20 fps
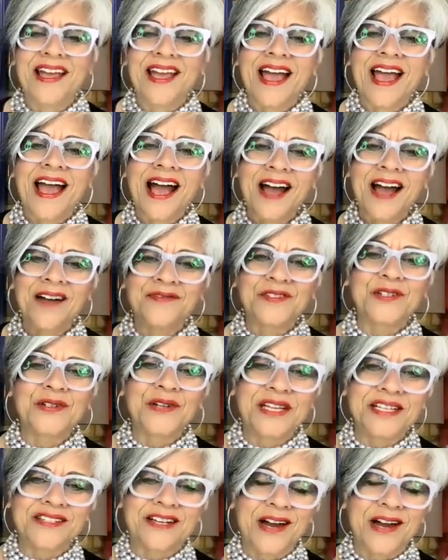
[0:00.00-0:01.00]
after
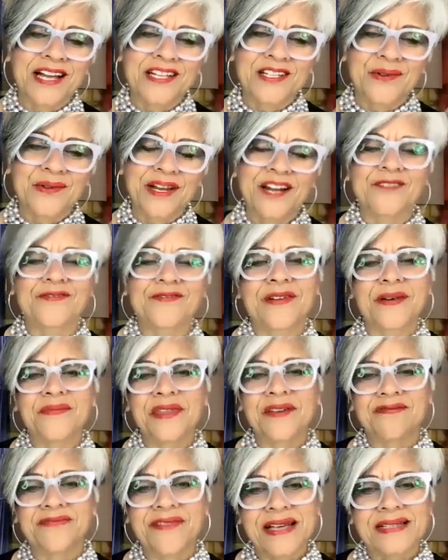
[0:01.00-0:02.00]
he's graduated from
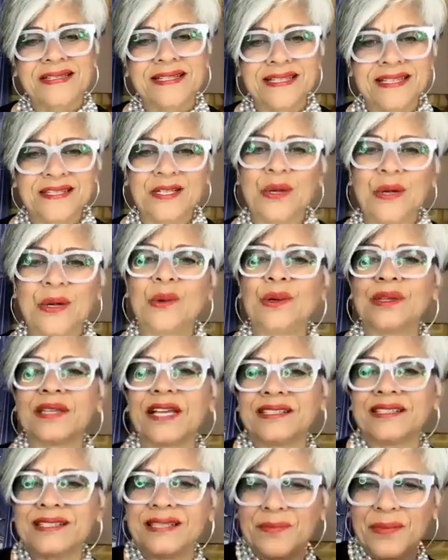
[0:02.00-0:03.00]
the fancy school
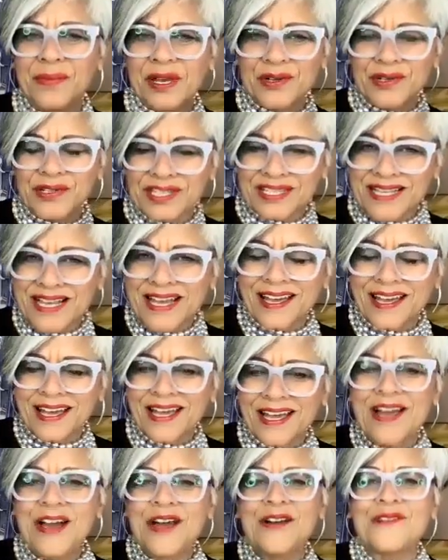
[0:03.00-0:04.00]
that Samir
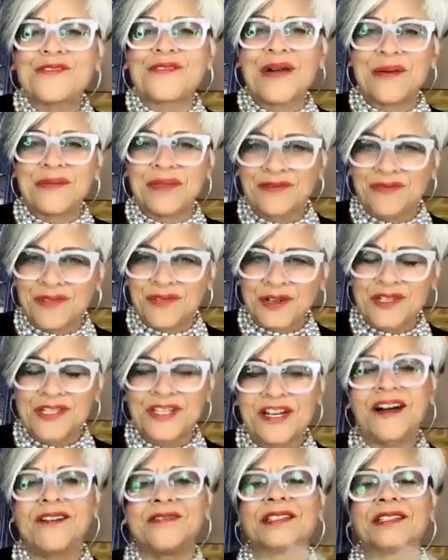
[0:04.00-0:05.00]
Singh from the first
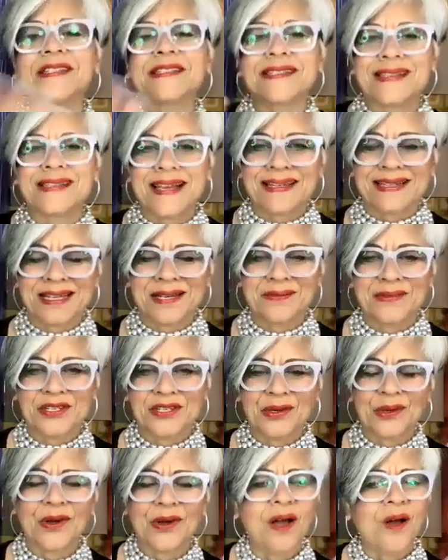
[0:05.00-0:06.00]
novel sent him
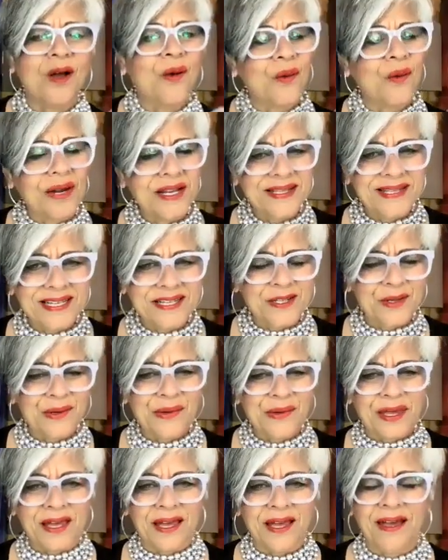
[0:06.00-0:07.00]
to? What is he
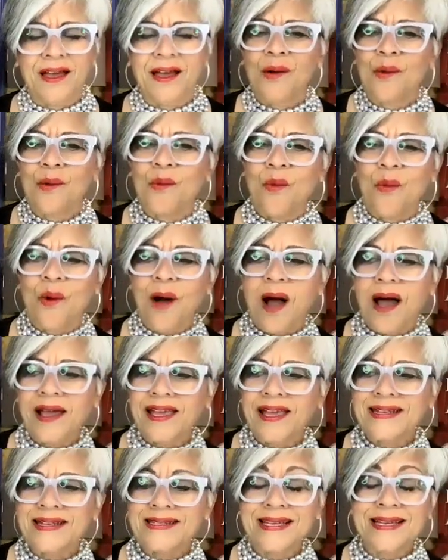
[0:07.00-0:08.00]
doing? Why
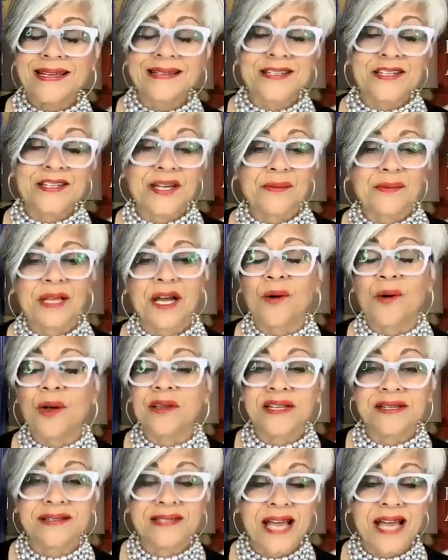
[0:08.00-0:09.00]
is he in Shimla?
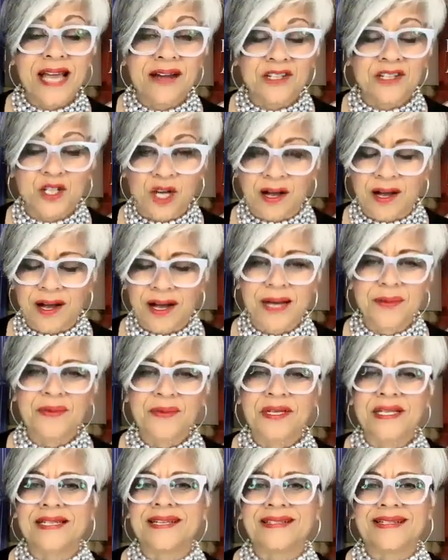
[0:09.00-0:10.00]
Does he have a job?
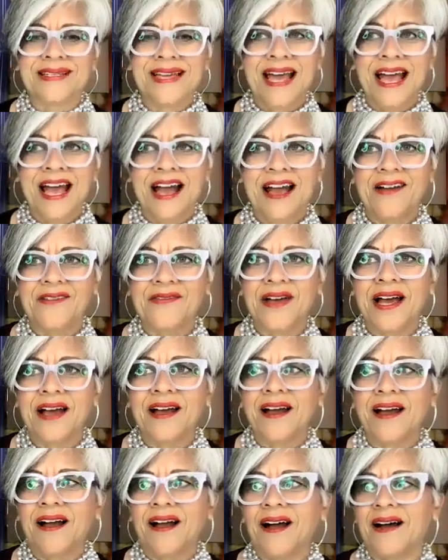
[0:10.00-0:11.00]
Does he have
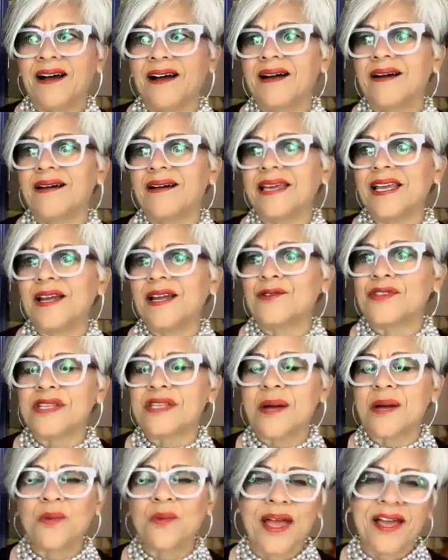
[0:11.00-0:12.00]

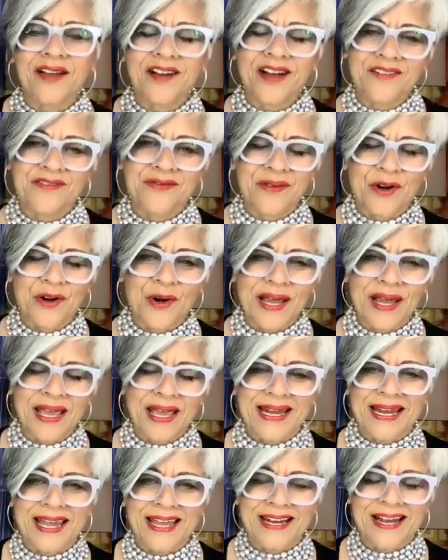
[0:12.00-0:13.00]
some way of earning
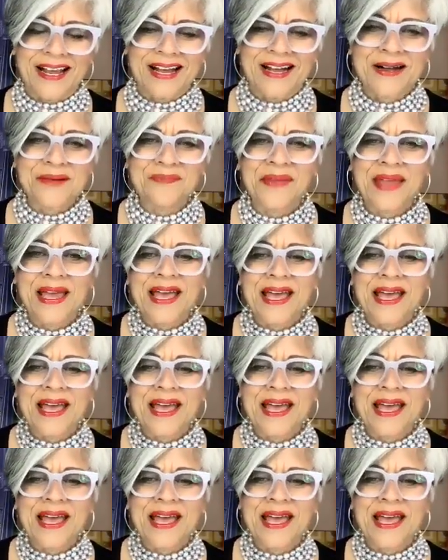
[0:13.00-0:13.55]
an income?